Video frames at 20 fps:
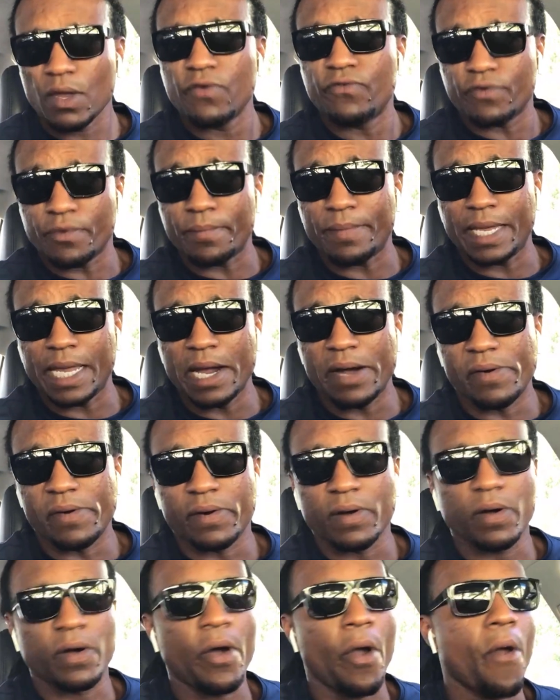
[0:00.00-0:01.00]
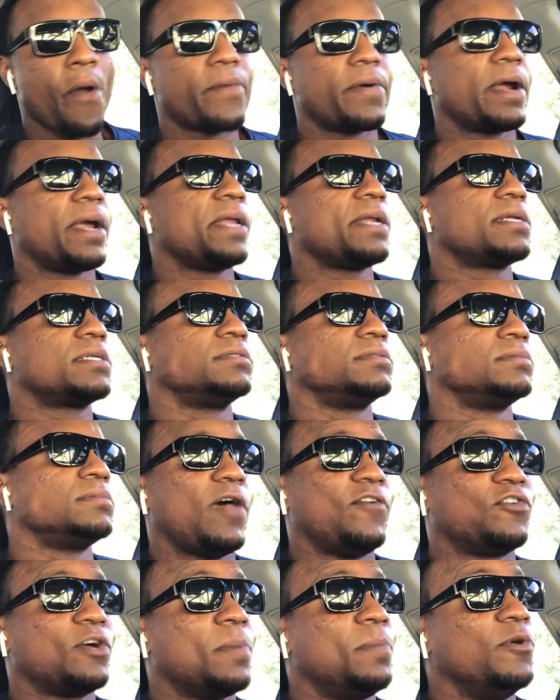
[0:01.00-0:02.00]
for me, right?
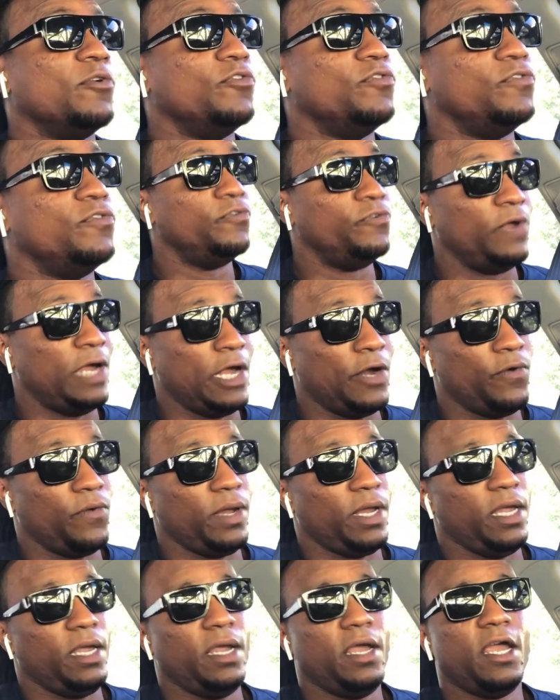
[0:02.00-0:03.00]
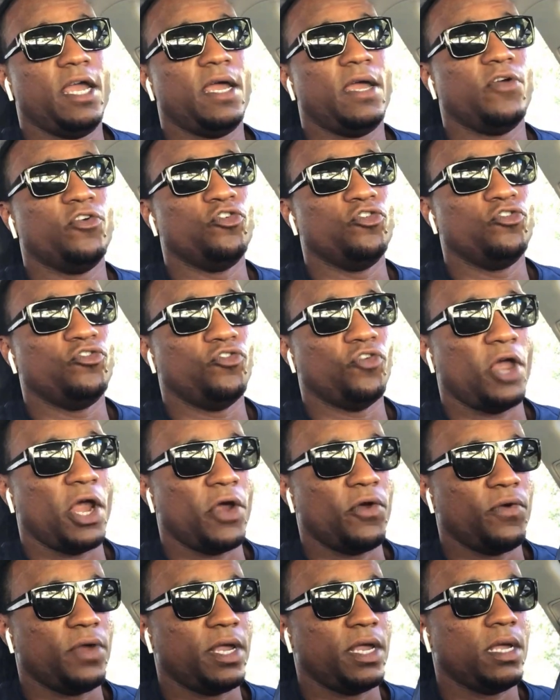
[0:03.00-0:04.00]
I've come a very,
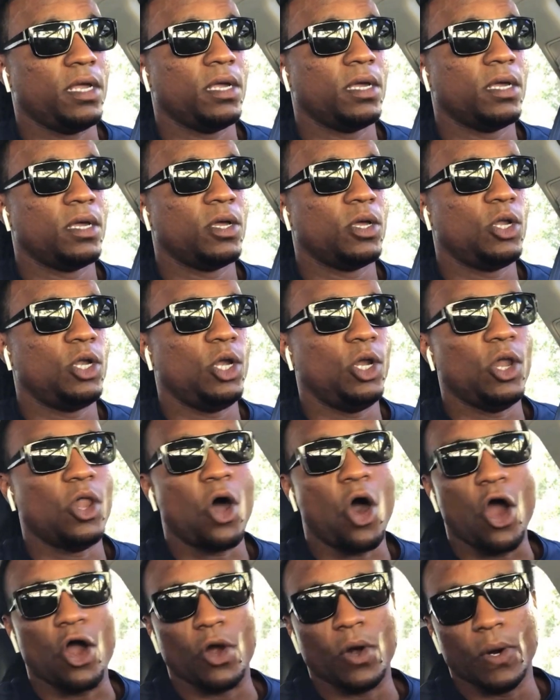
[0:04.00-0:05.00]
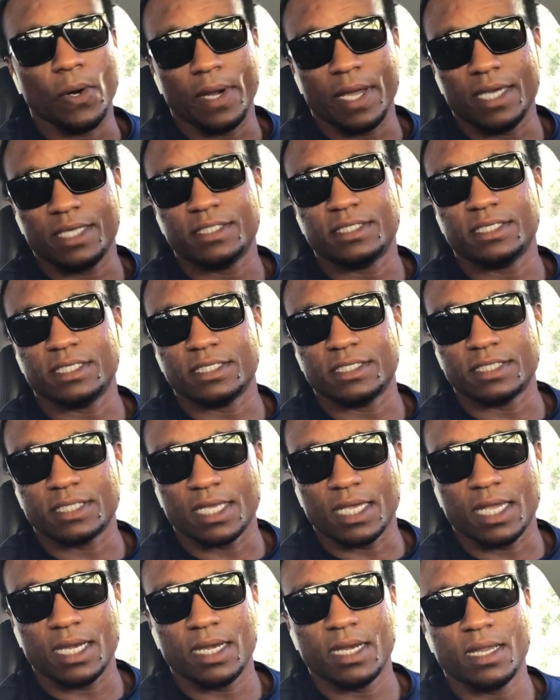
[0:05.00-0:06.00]
very long way since
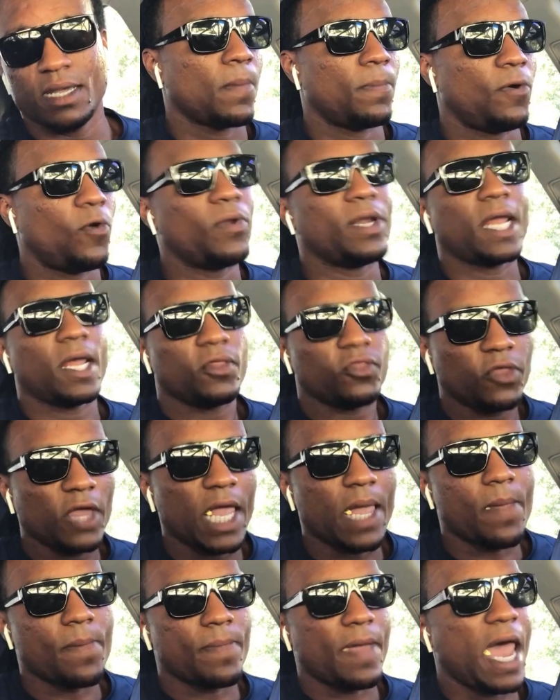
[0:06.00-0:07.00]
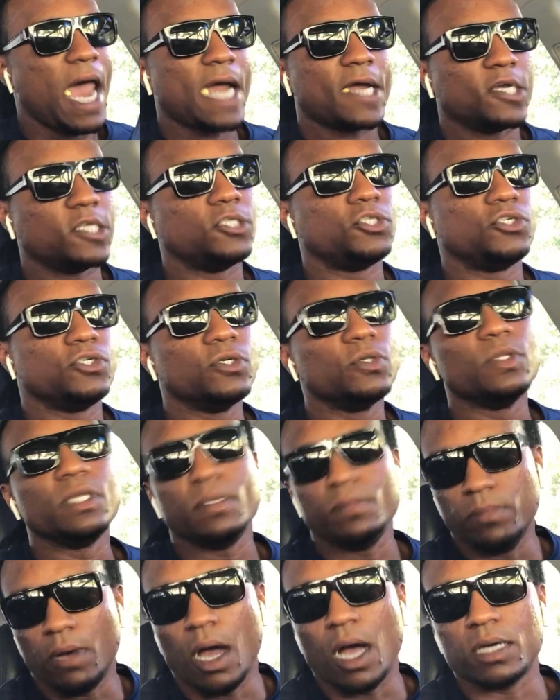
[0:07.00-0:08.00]
then. But when I think back, it
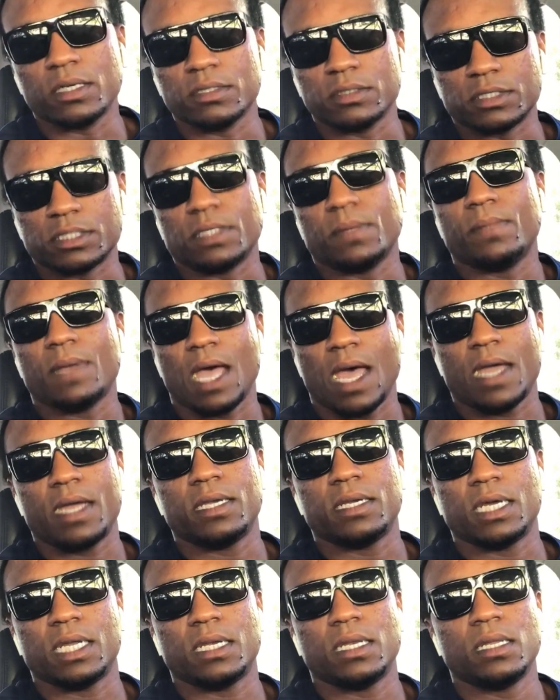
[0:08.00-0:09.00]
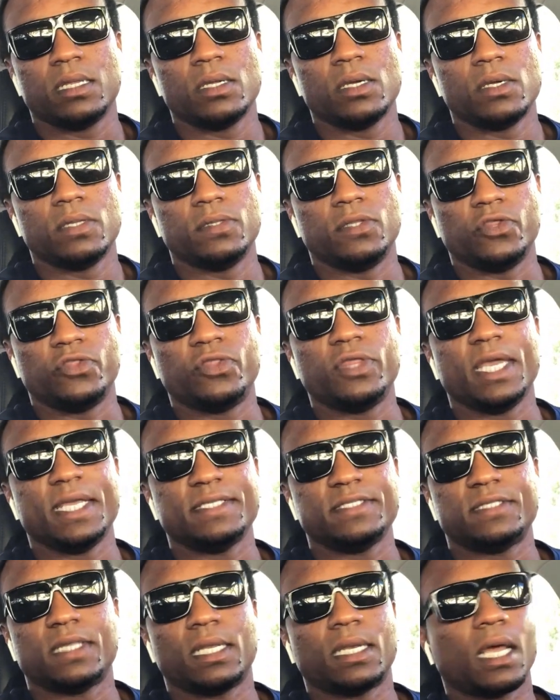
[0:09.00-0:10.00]
truly boggles the mind at the
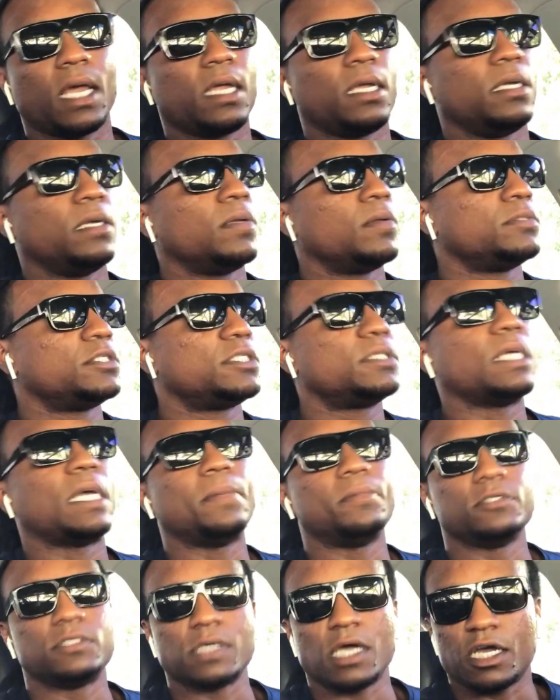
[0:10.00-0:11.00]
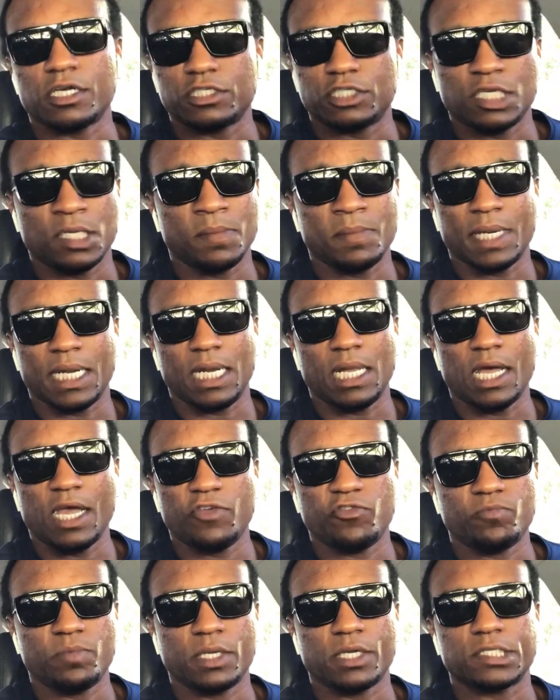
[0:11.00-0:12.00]
things that I sabotaged in my
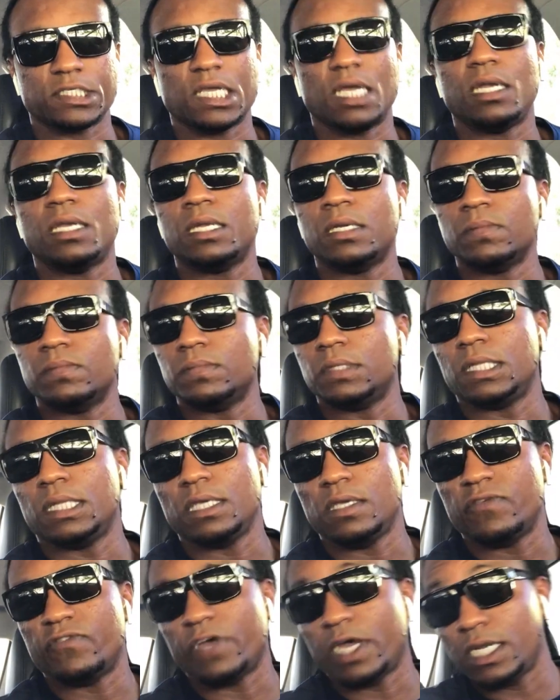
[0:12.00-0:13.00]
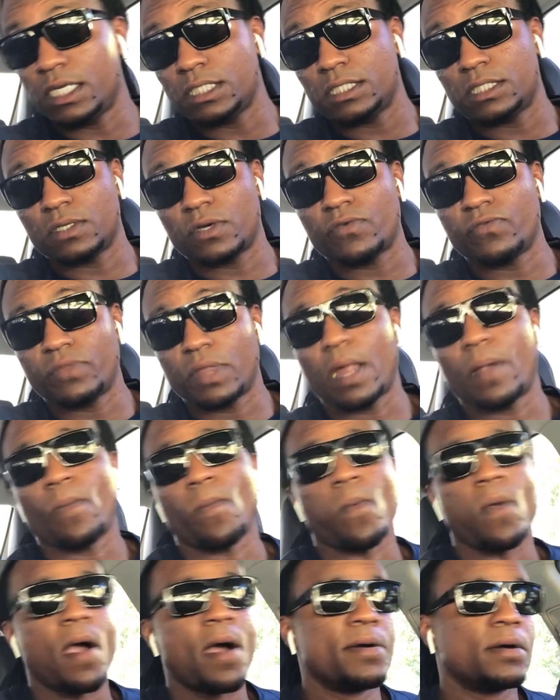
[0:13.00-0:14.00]
life because I didn't believe I deserved them
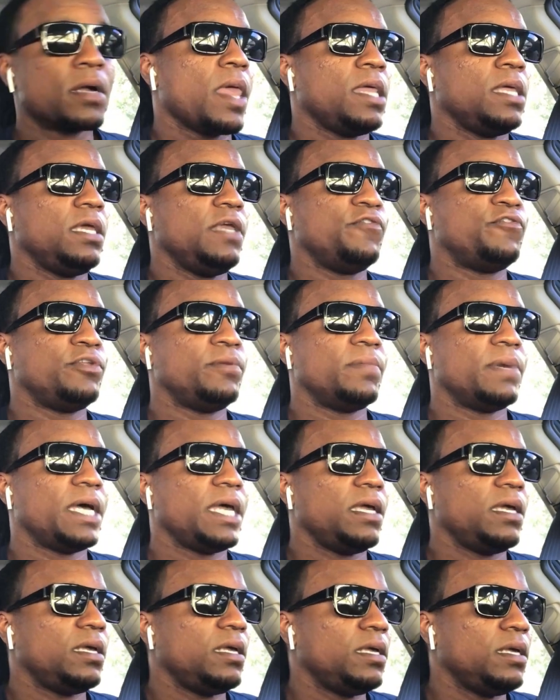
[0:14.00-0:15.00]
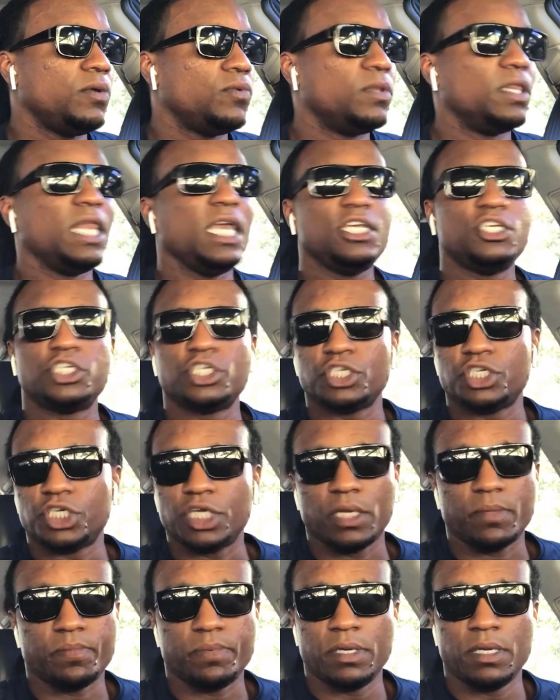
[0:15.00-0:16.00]
even my relationship,